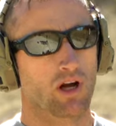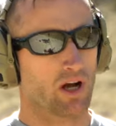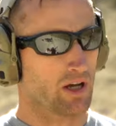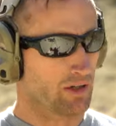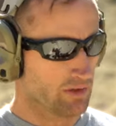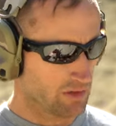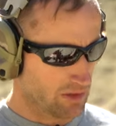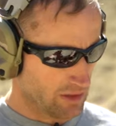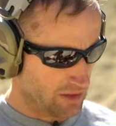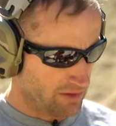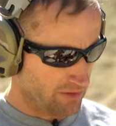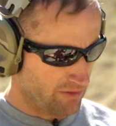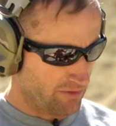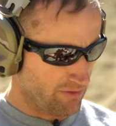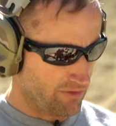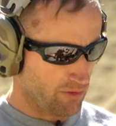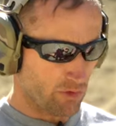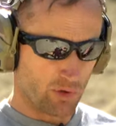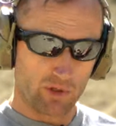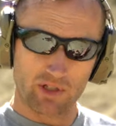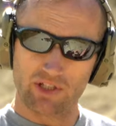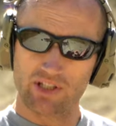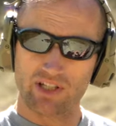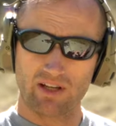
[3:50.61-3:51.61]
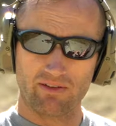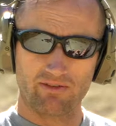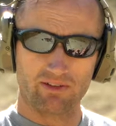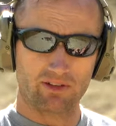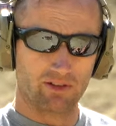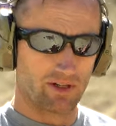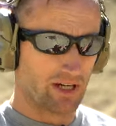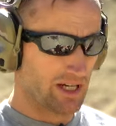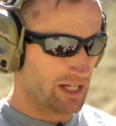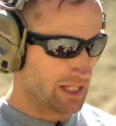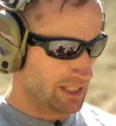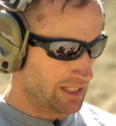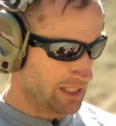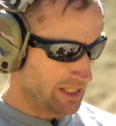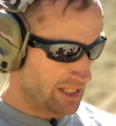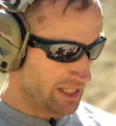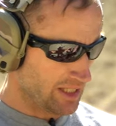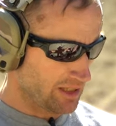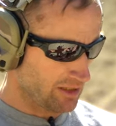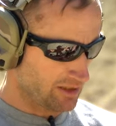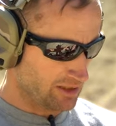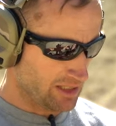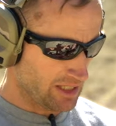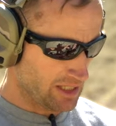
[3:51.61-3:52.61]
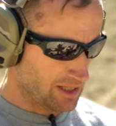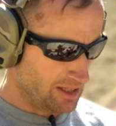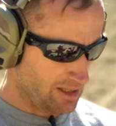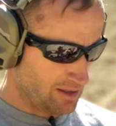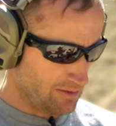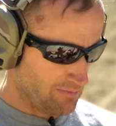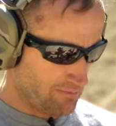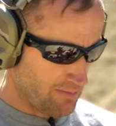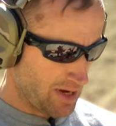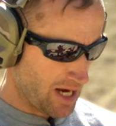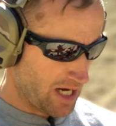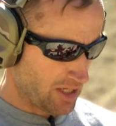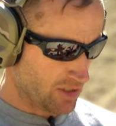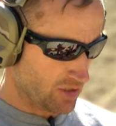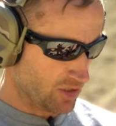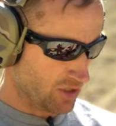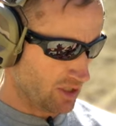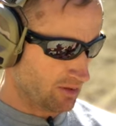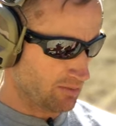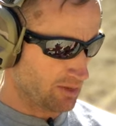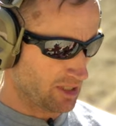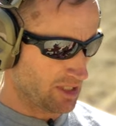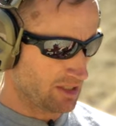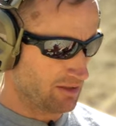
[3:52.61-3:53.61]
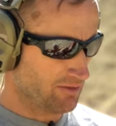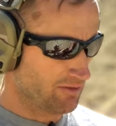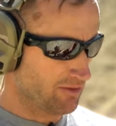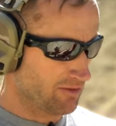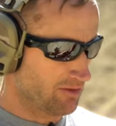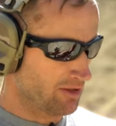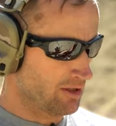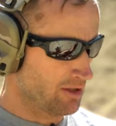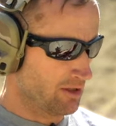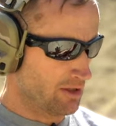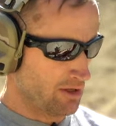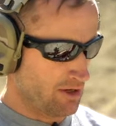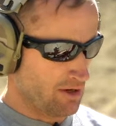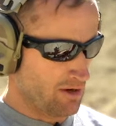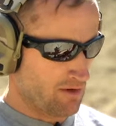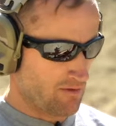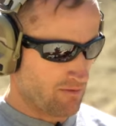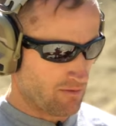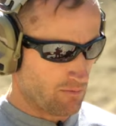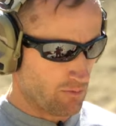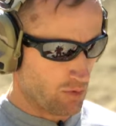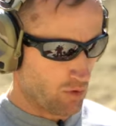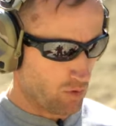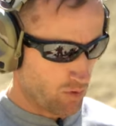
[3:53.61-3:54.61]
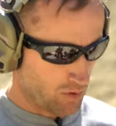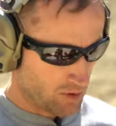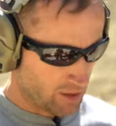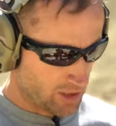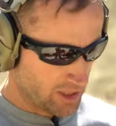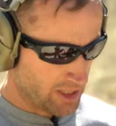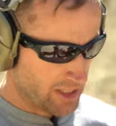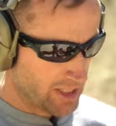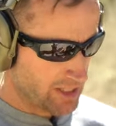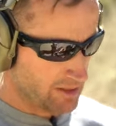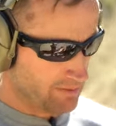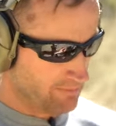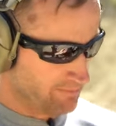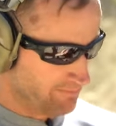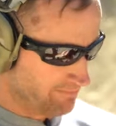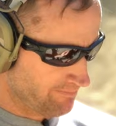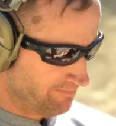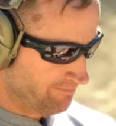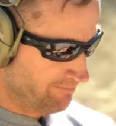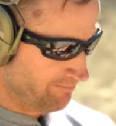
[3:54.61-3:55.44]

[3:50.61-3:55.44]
147 grain ELD match, I believe, from Hornady.